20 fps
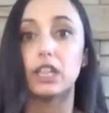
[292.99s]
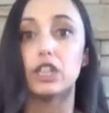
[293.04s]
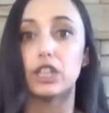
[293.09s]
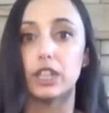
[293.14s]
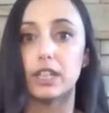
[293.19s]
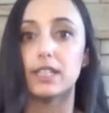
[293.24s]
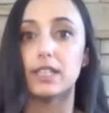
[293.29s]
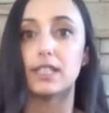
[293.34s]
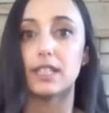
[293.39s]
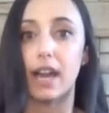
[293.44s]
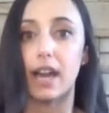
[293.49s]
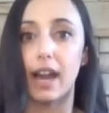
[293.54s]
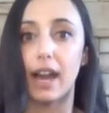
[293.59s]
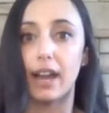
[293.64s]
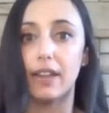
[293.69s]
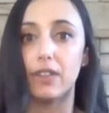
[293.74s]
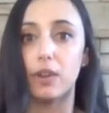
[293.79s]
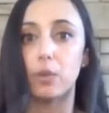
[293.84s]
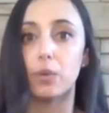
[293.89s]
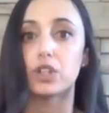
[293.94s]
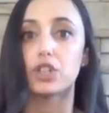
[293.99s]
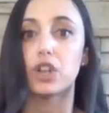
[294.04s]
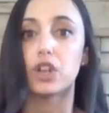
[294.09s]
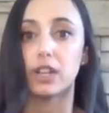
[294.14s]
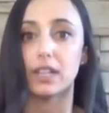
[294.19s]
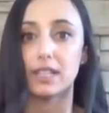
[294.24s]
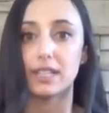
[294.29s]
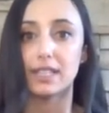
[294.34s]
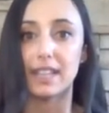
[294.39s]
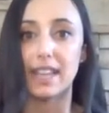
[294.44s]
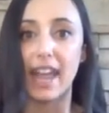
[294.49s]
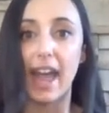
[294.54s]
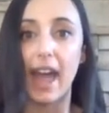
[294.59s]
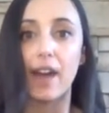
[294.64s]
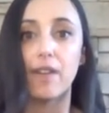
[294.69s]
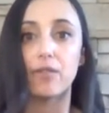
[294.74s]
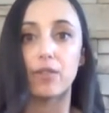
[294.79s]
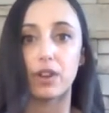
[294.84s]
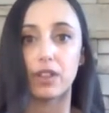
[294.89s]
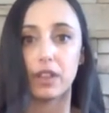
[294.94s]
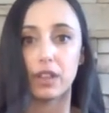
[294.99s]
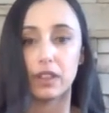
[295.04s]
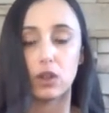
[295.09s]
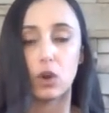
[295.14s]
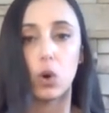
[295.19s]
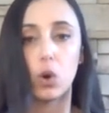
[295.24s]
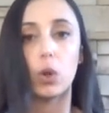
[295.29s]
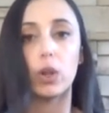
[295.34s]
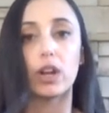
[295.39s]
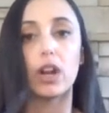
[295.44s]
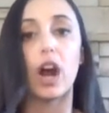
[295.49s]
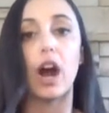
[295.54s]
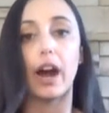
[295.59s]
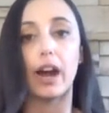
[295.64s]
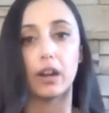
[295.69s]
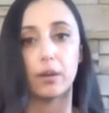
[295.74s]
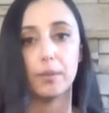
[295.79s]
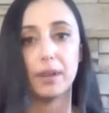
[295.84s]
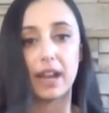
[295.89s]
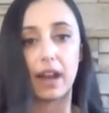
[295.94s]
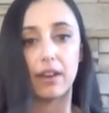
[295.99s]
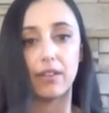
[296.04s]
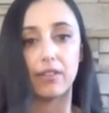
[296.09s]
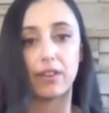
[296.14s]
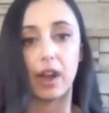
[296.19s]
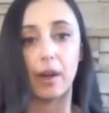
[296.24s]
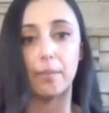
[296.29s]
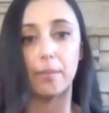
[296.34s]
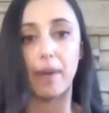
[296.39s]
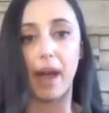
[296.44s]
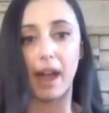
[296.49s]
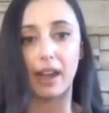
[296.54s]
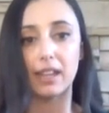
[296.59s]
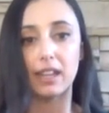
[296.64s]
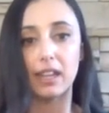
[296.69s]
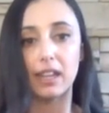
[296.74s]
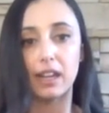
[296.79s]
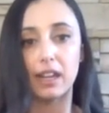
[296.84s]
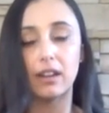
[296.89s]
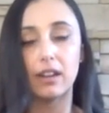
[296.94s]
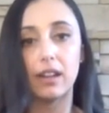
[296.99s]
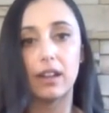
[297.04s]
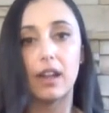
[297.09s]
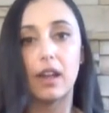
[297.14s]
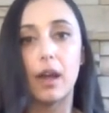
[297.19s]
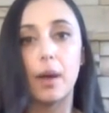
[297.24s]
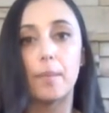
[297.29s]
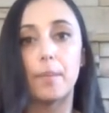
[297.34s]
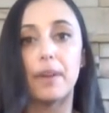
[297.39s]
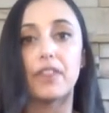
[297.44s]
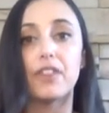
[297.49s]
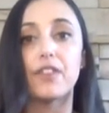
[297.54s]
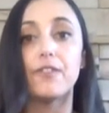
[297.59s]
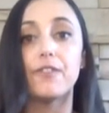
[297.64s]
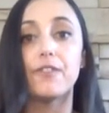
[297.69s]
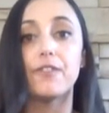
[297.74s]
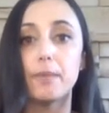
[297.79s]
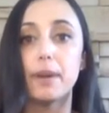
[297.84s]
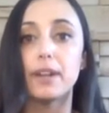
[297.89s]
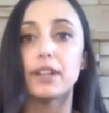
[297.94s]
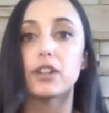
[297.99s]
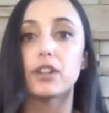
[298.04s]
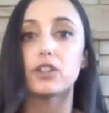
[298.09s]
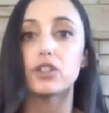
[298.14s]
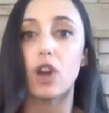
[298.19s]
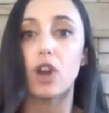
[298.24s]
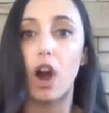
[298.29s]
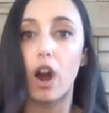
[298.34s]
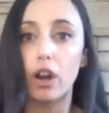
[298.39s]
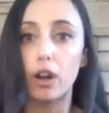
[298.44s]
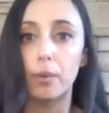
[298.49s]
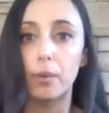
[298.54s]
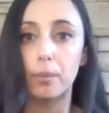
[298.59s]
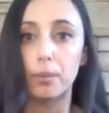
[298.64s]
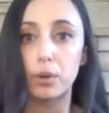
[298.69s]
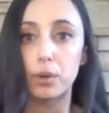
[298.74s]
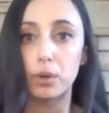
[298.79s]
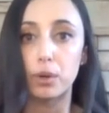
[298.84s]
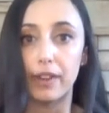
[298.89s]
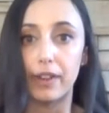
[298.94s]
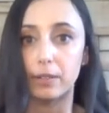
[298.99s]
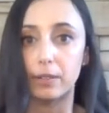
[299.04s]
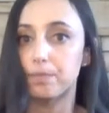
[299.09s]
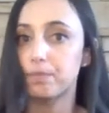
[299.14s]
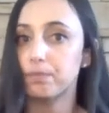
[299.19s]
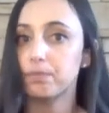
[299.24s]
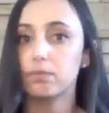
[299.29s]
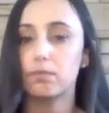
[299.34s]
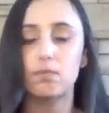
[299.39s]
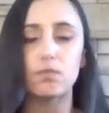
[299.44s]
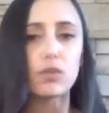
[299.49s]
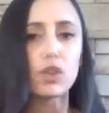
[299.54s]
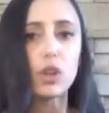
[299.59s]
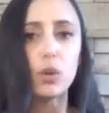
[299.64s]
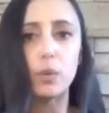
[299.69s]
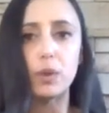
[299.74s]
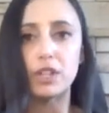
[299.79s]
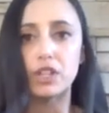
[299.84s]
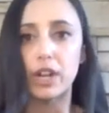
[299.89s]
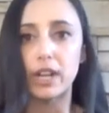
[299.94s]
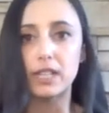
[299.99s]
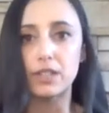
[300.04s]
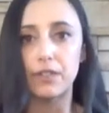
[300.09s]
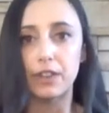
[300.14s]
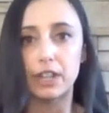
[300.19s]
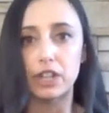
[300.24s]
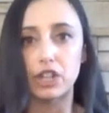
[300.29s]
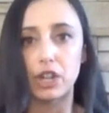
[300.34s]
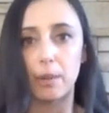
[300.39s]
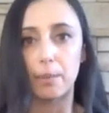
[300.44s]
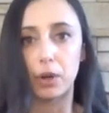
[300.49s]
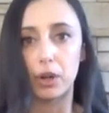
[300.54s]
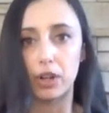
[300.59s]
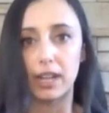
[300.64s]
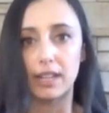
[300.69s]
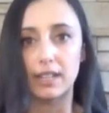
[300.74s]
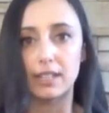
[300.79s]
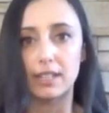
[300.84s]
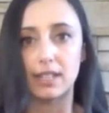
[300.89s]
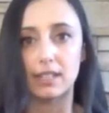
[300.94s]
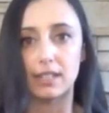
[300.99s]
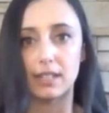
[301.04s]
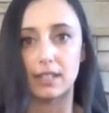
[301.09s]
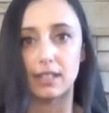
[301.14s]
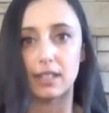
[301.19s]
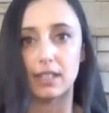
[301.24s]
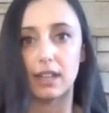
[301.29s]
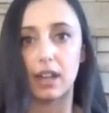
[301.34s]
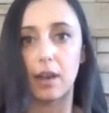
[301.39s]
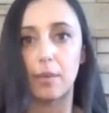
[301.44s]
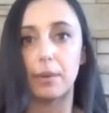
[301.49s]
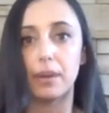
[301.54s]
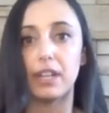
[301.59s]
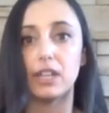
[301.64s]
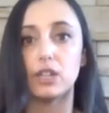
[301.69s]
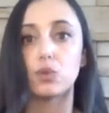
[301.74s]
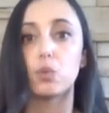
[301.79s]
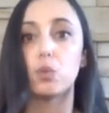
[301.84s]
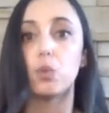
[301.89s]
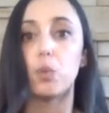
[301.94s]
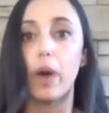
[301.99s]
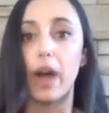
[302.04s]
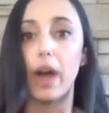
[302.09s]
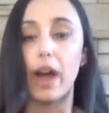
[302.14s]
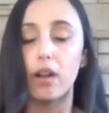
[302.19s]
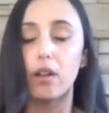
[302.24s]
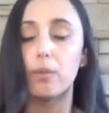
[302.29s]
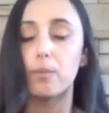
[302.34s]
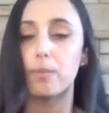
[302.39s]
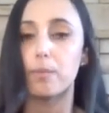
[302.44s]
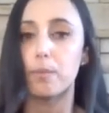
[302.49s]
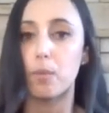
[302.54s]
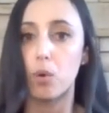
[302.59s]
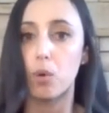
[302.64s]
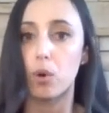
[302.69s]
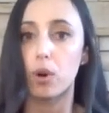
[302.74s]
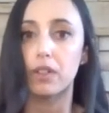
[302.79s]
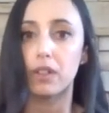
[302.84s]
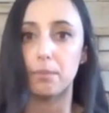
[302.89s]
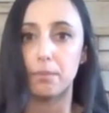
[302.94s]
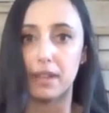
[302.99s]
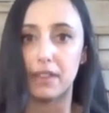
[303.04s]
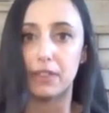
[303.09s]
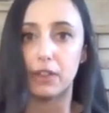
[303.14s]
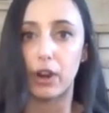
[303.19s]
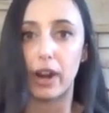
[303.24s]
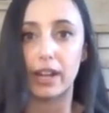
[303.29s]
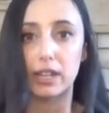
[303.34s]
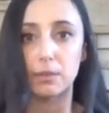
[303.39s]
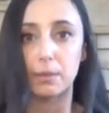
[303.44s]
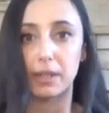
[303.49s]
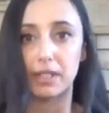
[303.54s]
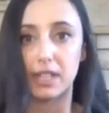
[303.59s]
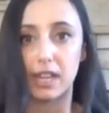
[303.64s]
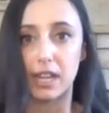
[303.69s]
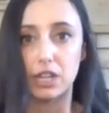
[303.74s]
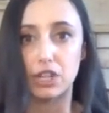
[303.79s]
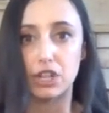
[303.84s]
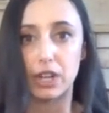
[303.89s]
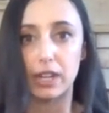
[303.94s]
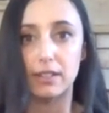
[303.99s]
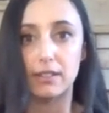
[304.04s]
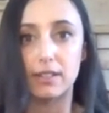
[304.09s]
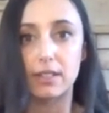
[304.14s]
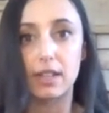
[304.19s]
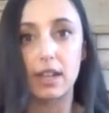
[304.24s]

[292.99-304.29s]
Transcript: good sign that we're starting to see everything, the whole economy kind of come back here. But the fundamentals are improving. we just finished up earnings seasons and companies well more than beat their expectations.